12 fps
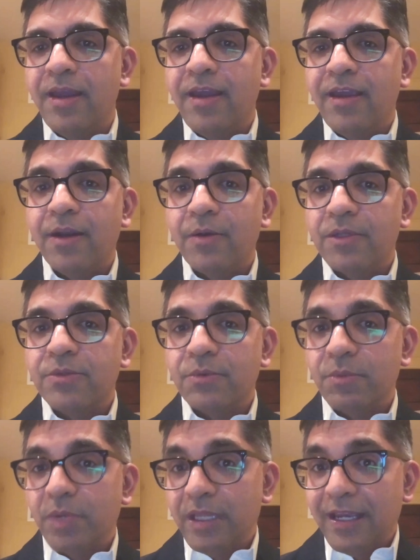It's
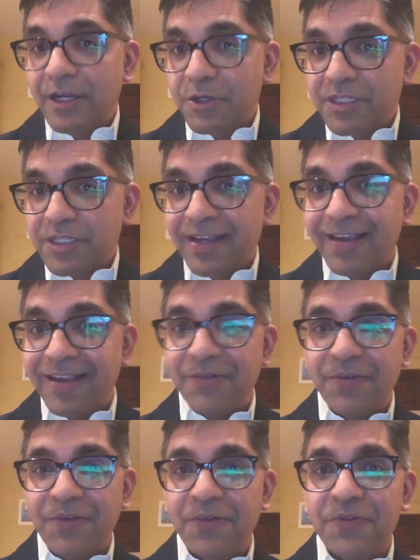really interesting.
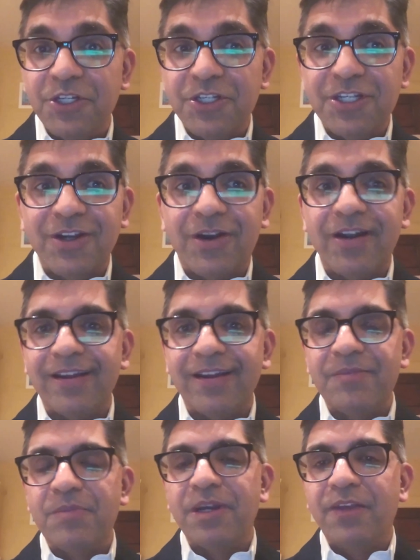You've just
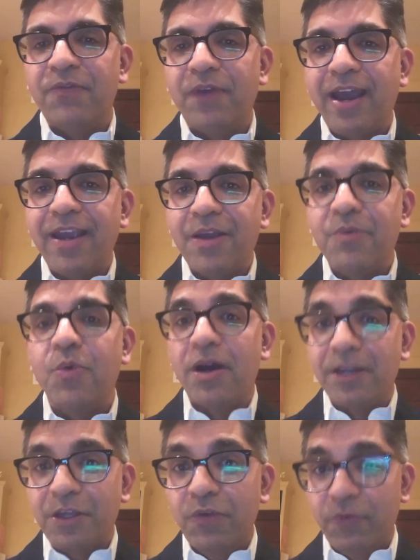started, but if I could
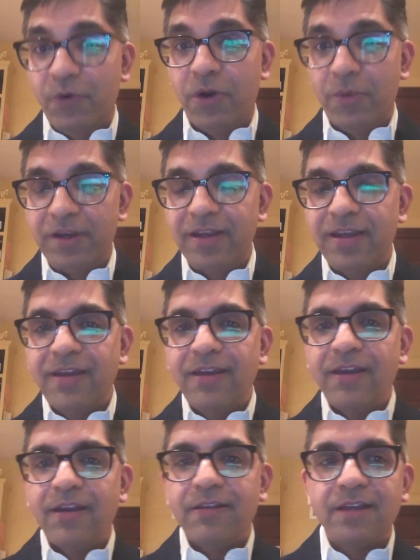walk you forward
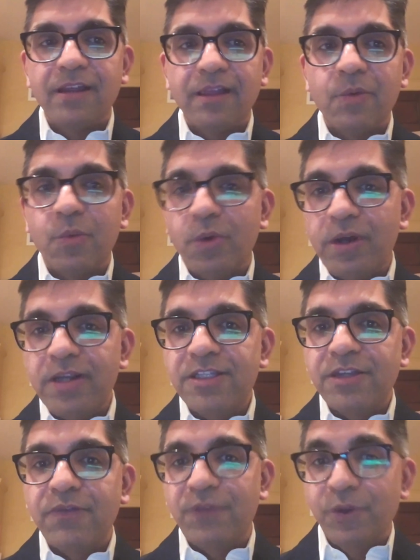and say, like, what does
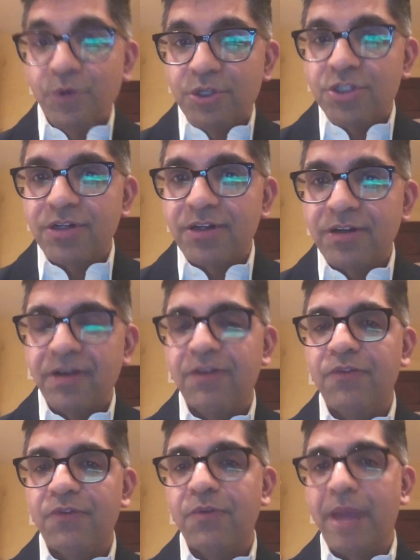the future
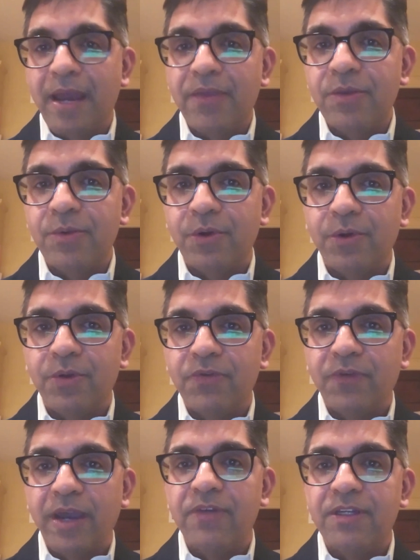for Matthew hold
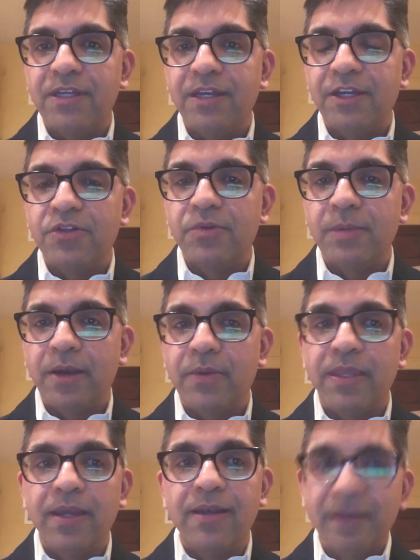5 to 10 years from now? And
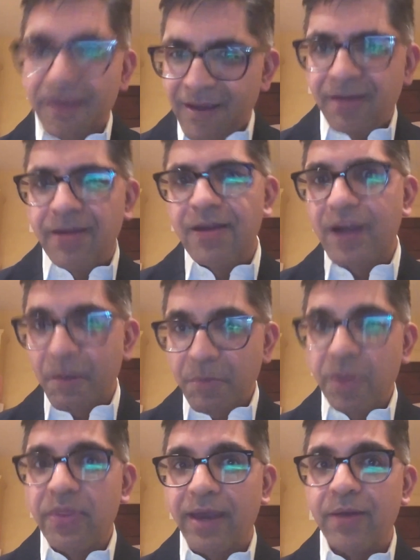then couple
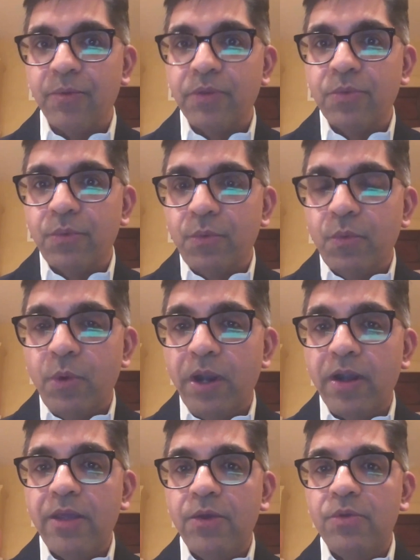that with where
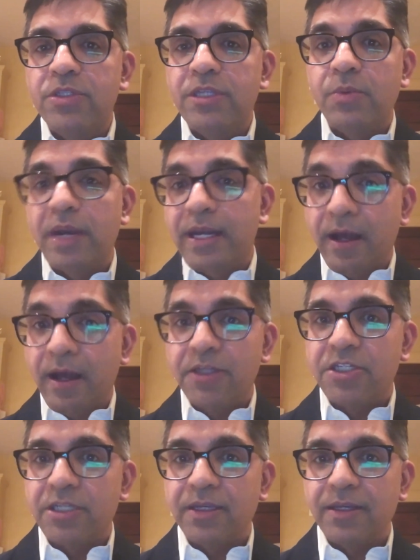do you see
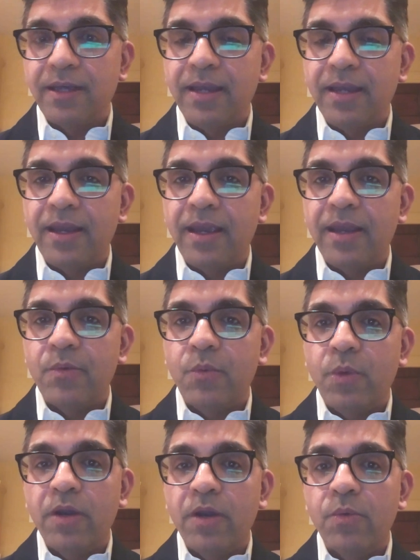radiology and
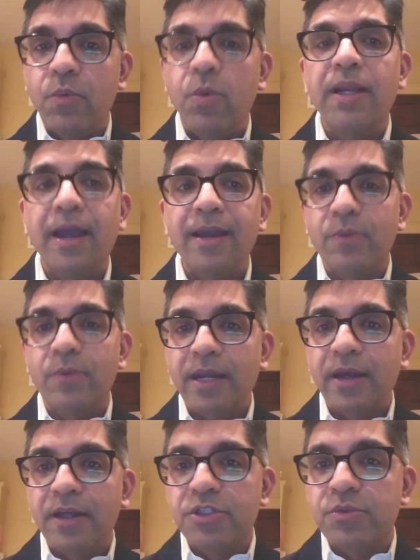what kind of
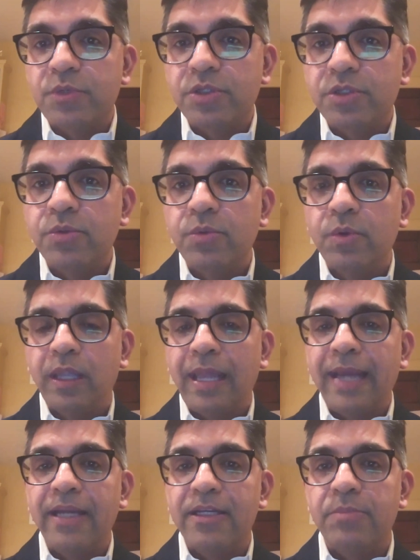radiologist would you
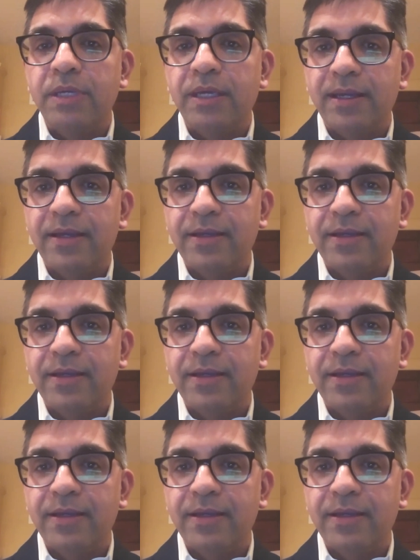like to be?